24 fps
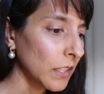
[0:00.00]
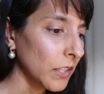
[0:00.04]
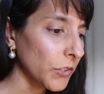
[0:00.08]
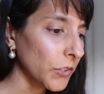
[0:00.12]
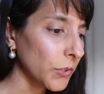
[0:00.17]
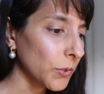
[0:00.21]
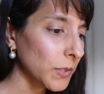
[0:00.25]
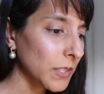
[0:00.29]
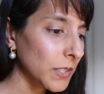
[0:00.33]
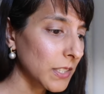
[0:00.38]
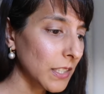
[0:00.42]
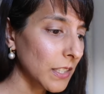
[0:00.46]

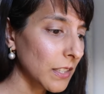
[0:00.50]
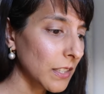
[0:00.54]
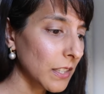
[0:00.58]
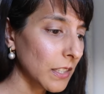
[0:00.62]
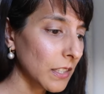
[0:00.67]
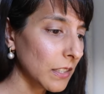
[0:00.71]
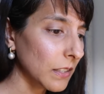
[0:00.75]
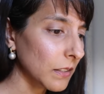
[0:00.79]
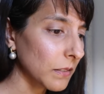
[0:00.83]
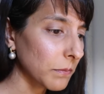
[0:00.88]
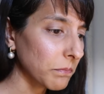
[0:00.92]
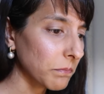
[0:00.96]
you'll see
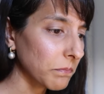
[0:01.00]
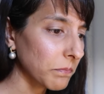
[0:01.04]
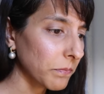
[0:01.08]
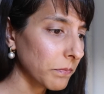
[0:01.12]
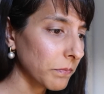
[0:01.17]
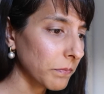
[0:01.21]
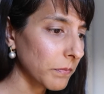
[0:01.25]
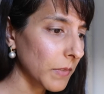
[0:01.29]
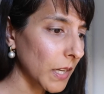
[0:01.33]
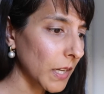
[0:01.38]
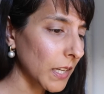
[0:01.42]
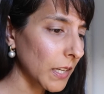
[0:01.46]
that
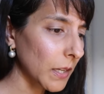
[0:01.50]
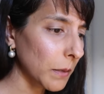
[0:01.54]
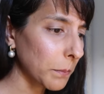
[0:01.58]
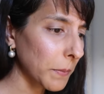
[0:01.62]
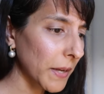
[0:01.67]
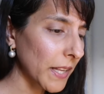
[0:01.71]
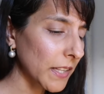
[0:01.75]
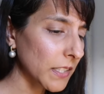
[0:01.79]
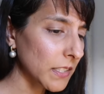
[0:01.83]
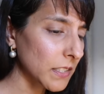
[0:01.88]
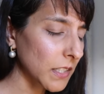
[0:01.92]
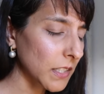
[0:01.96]
uh,
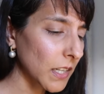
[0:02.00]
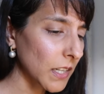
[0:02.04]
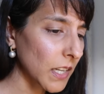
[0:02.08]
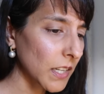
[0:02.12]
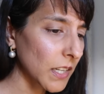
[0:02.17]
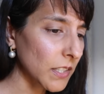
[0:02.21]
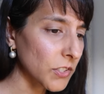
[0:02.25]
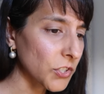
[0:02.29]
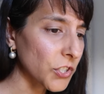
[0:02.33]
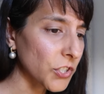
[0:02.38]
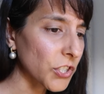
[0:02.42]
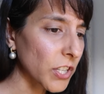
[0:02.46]
Palestine
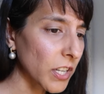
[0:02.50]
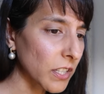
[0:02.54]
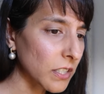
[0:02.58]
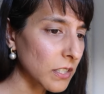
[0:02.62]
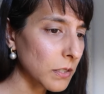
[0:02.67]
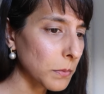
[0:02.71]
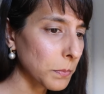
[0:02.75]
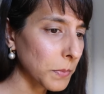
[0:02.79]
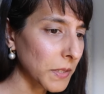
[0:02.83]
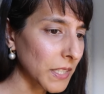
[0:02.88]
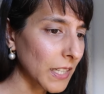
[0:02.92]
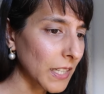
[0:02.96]
has
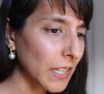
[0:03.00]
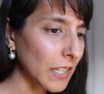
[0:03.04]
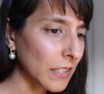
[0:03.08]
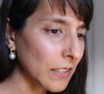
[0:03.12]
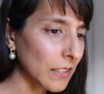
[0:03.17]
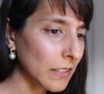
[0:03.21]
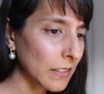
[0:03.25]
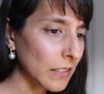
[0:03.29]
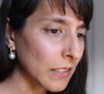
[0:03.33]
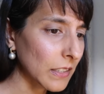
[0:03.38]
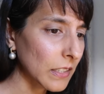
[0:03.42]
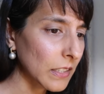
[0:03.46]
just
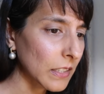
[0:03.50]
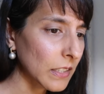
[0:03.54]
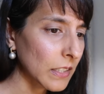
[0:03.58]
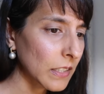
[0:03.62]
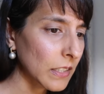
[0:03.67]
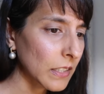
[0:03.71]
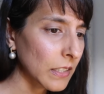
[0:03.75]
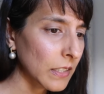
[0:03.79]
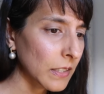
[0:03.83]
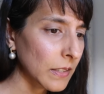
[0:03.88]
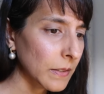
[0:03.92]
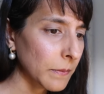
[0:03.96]
begun
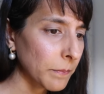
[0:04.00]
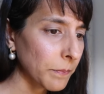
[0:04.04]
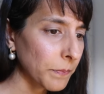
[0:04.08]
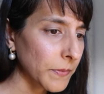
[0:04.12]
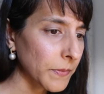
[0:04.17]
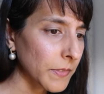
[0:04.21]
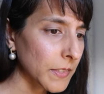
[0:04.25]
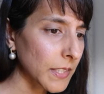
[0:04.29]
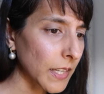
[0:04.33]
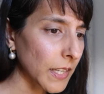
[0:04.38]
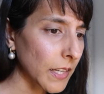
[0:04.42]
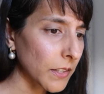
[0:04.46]

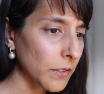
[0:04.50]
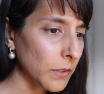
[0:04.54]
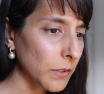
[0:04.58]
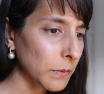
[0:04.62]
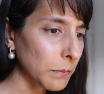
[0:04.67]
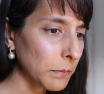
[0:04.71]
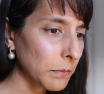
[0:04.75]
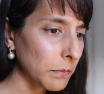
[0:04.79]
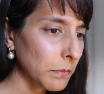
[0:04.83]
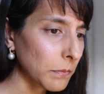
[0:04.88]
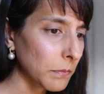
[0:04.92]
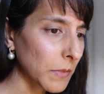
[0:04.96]

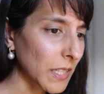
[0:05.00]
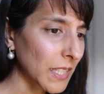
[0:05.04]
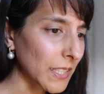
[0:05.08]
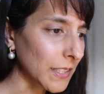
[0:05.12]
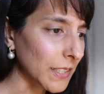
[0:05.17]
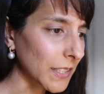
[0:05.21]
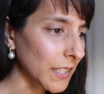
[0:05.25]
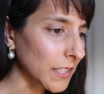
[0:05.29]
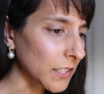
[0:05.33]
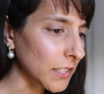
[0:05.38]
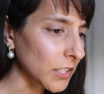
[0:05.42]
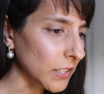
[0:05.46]
Saturn
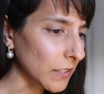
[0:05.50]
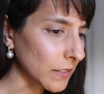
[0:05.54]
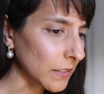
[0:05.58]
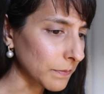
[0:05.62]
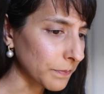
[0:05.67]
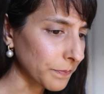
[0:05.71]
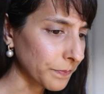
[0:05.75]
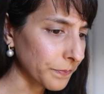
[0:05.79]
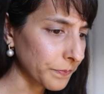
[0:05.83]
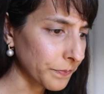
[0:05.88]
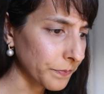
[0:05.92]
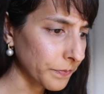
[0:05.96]
Mahadasha.
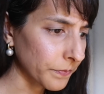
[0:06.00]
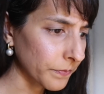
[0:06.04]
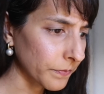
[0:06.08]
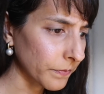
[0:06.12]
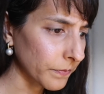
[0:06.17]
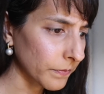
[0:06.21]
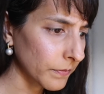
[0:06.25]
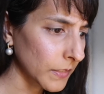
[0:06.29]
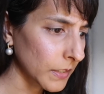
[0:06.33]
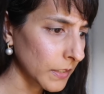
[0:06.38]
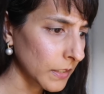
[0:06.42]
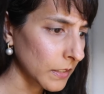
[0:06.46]

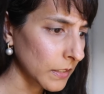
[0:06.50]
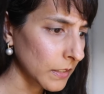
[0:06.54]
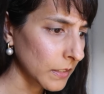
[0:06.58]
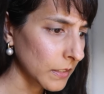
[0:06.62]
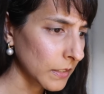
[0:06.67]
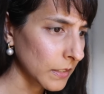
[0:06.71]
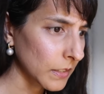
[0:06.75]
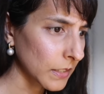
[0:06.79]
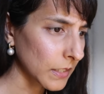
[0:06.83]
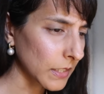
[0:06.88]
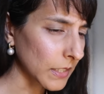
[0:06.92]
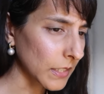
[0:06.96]

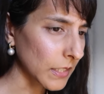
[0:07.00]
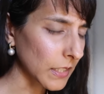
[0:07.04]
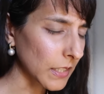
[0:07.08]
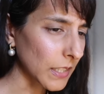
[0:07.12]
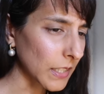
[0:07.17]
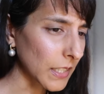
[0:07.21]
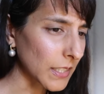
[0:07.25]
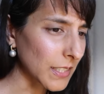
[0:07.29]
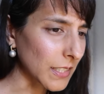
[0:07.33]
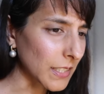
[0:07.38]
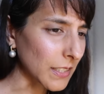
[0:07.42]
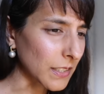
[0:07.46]
Uh,
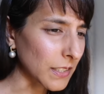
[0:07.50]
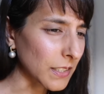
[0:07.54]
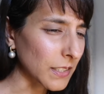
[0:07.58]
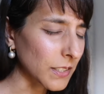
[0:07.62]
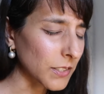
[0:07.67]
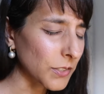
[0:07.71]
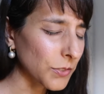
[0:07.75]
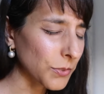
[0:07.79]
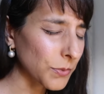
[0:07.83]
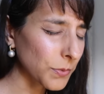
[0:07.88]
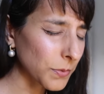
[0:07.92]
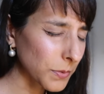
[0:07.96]
that's
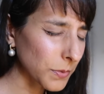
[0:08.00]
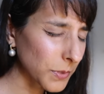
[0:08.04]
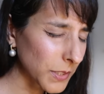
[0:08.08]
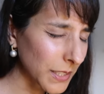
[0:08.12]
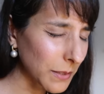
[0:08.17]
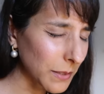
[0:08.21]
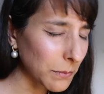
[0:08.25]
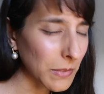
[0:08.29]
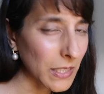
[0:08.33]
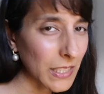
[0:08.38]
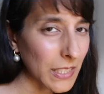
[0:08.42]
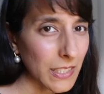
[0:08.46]

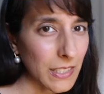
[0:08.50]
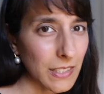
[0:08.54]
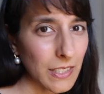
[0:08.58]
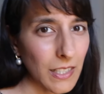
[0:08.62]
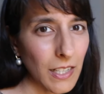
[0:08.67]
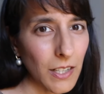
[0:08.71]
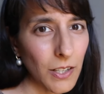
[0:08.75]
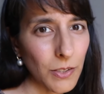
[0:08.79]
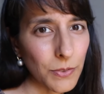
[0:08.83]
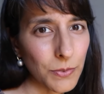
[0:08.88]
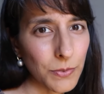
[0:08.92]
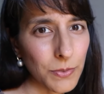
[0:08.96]
extremely
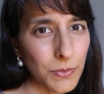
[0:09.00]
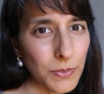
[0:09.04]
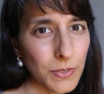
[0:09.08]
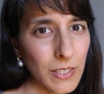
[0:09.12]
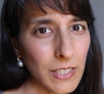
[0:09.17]
tough.